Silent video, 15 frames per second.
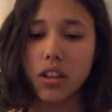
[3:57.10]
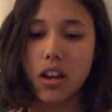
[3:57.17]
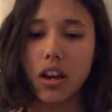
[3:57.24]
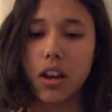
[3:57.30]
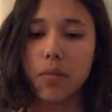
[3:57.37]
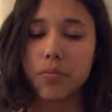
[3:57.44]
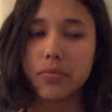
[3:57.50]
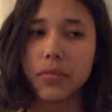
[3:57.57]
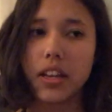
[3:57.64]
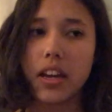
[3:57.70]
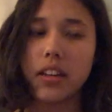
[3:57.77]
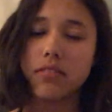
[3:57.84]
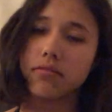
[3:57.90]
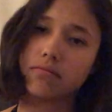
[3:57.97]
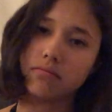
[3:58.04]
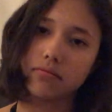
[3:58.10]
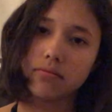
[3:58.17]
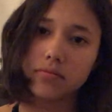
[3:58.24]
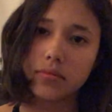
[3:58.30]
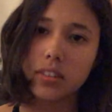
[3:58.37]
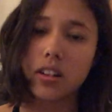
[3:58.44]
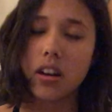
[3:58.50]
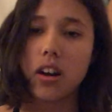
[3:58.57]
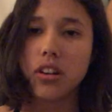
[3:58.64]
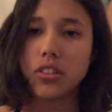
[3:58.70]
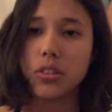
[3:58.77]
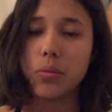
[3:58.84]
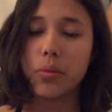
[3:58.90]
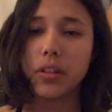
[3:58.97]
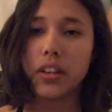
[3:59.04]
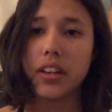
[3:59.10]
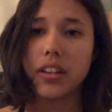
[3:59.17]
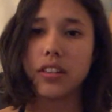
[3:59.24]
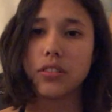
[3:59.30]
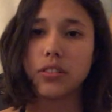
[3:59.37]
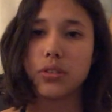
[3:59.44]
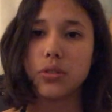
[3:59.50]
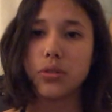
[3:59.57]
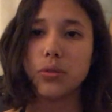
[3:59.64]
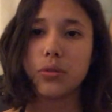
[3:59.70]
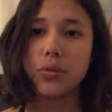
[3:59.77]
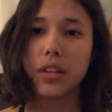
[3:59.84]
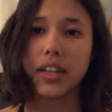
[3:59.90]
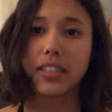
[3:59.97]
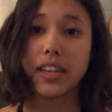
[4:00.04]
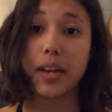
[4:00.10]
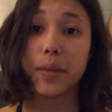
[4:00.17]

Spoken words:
that also play into that